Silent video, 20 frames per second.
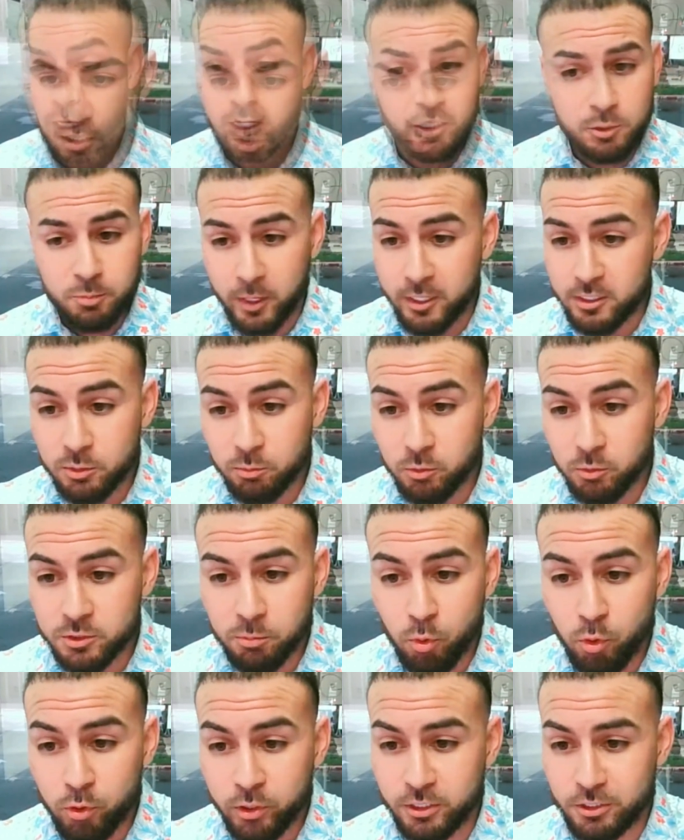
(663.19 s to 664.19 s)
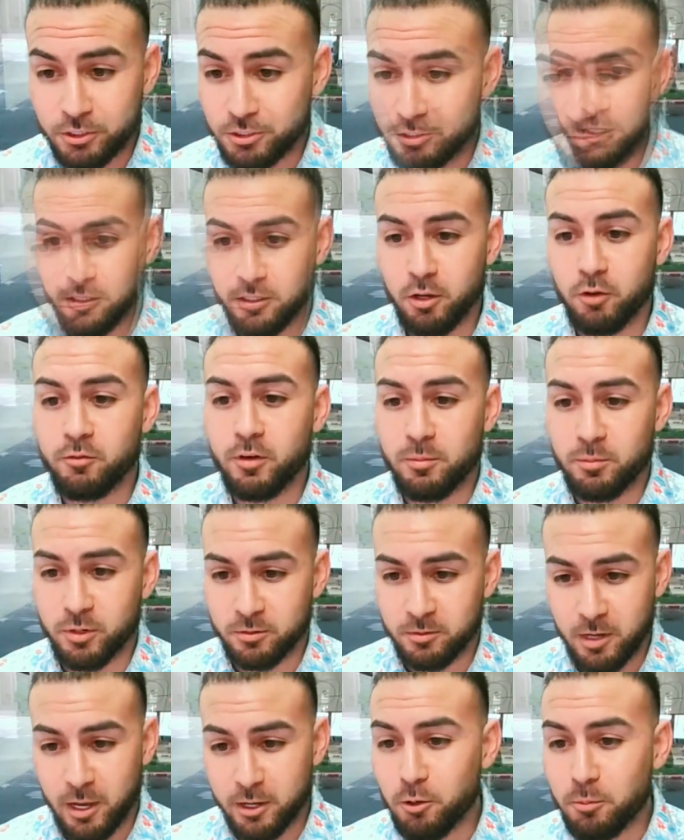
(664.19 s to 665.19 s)
I just paid someone's mortgage in November.
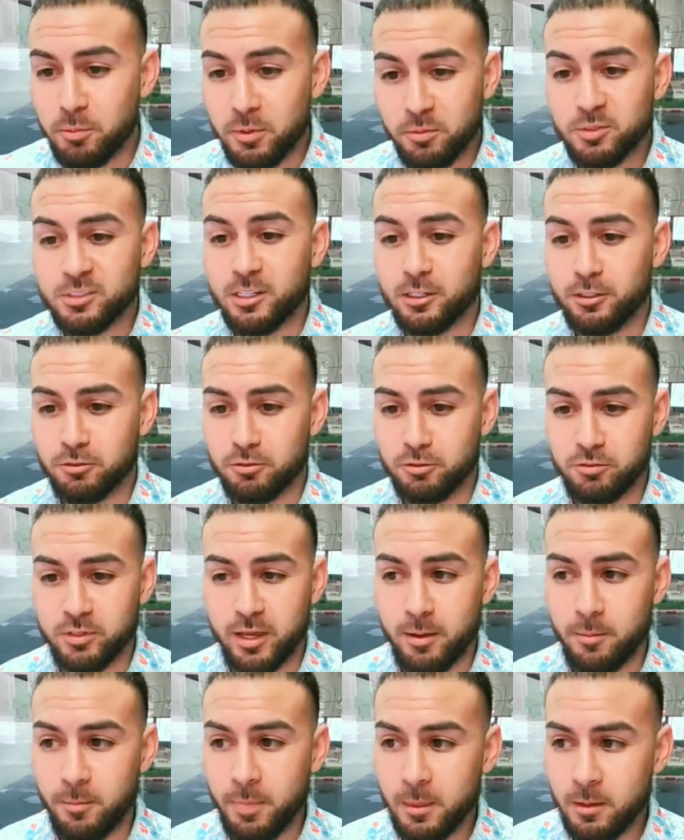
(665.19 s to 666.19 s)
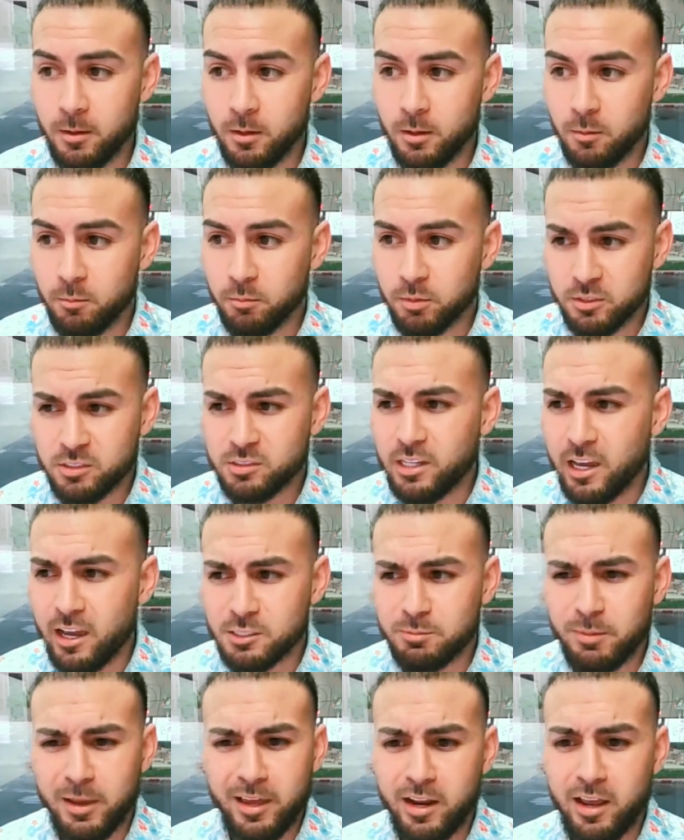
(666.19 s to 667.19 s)
I know people say don't do that, but this
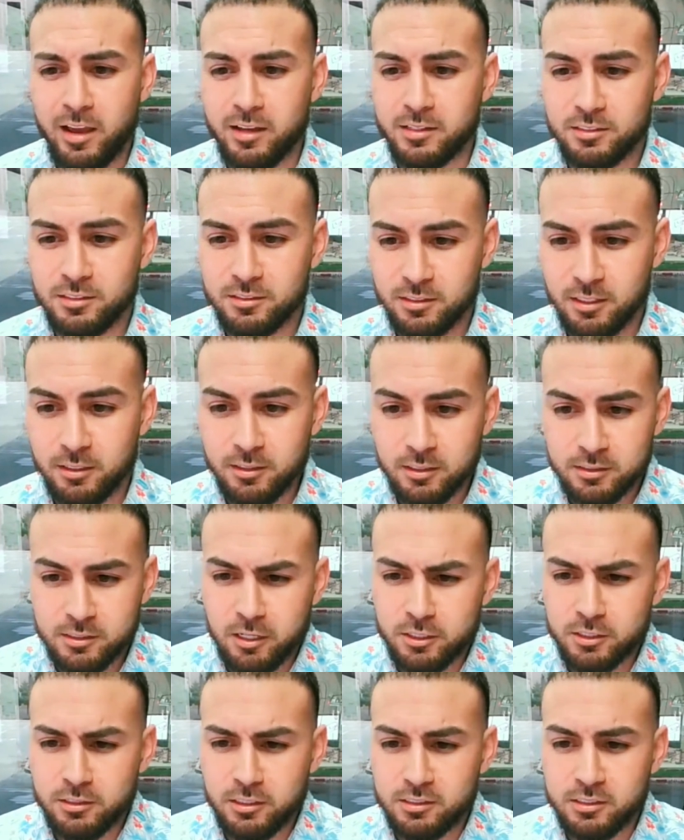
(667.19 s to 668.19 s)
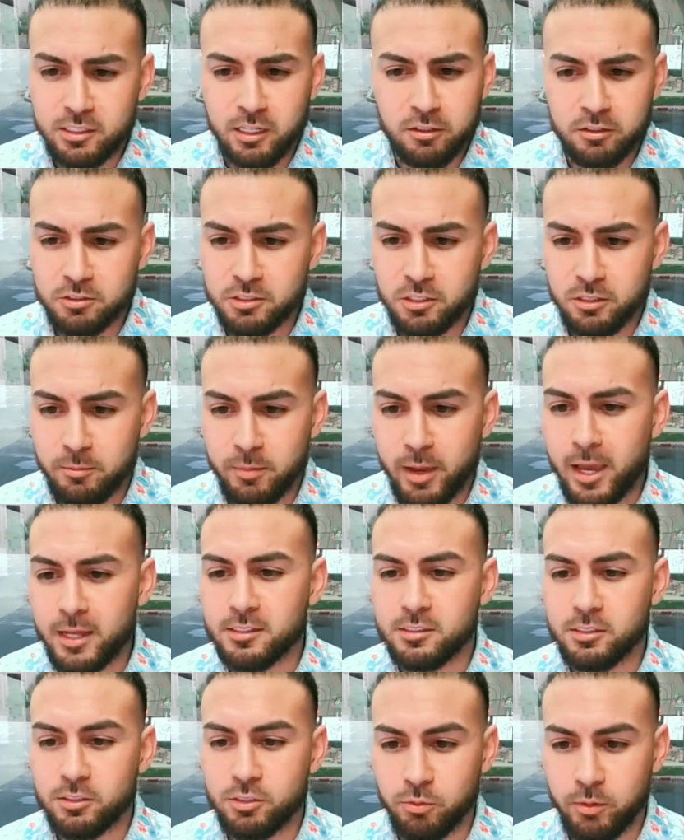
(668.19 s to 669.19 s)
guy's badass. And that's because the seller's in a bad
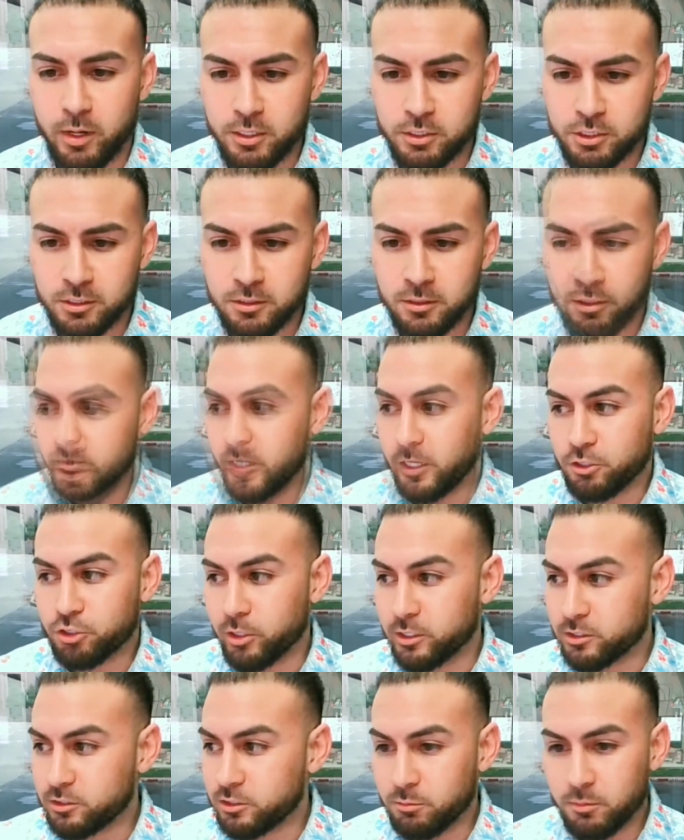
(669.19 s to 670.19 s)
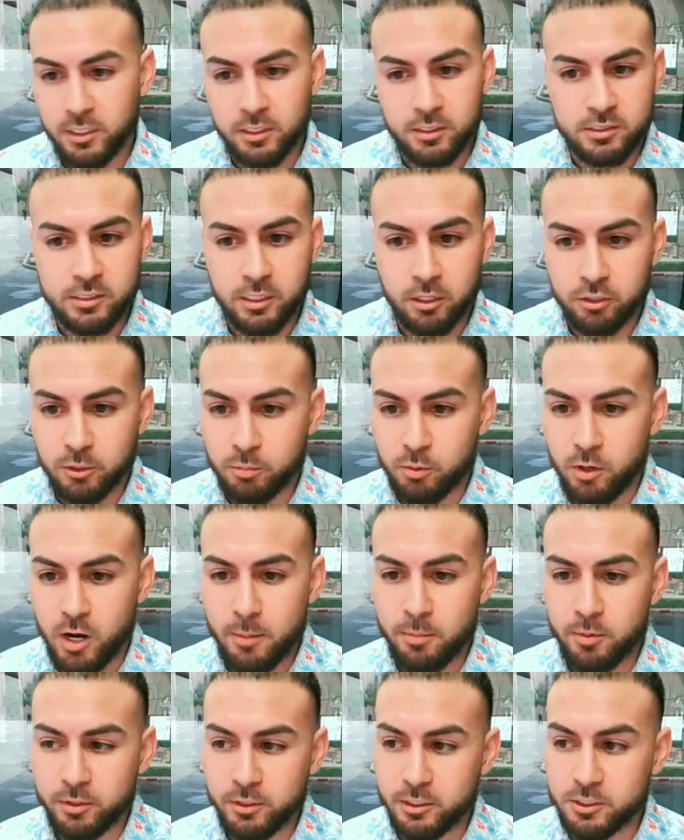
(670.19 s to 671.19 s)
situation. They trusted me to sell their
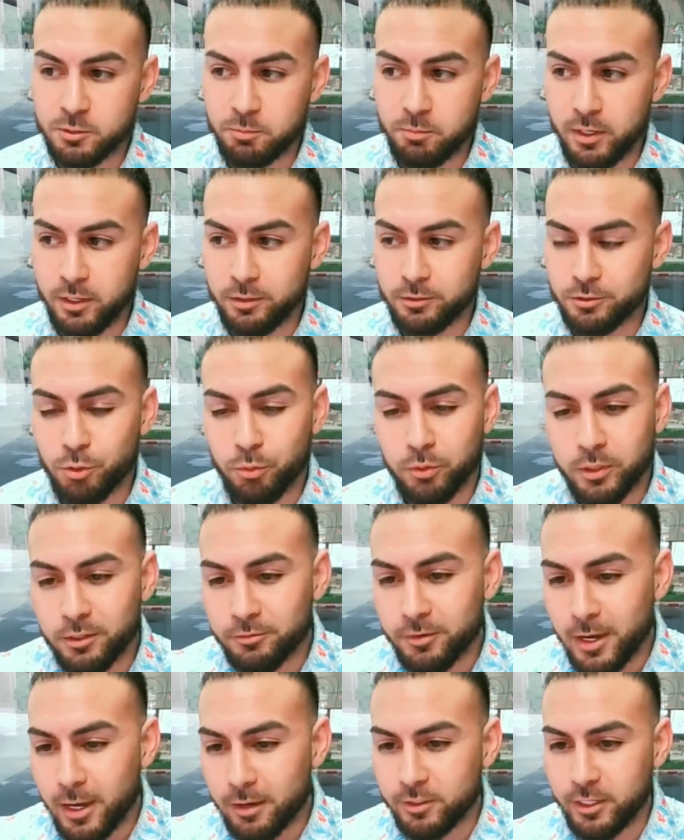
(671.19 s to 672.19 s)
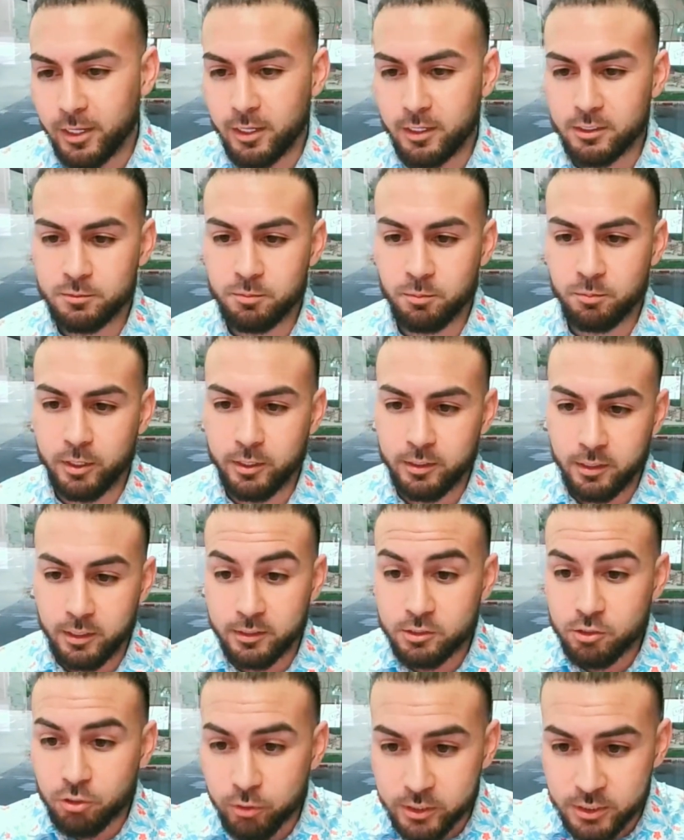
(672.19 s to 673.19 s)
property. It's been 25 days, but
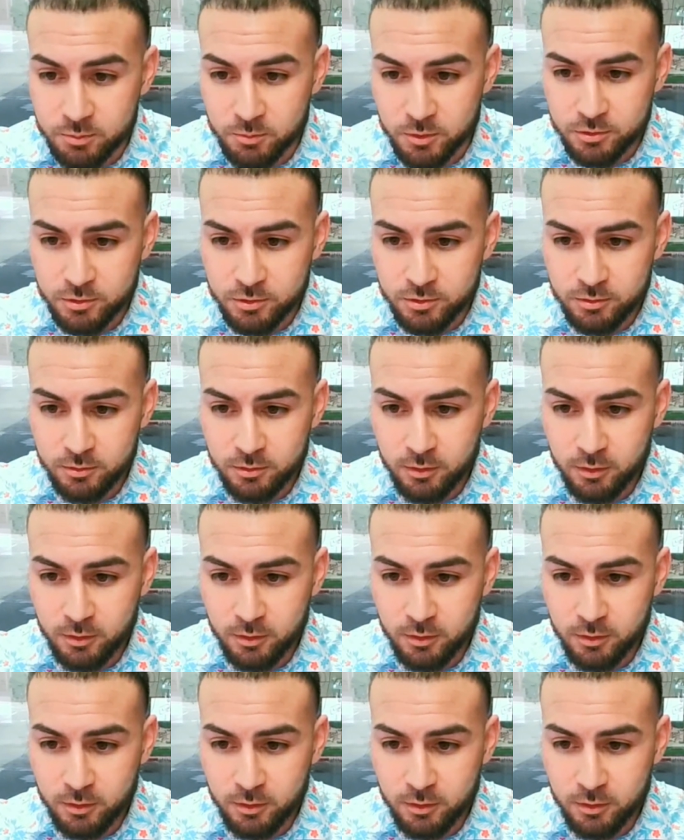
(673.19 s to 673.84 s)
it's Christmas.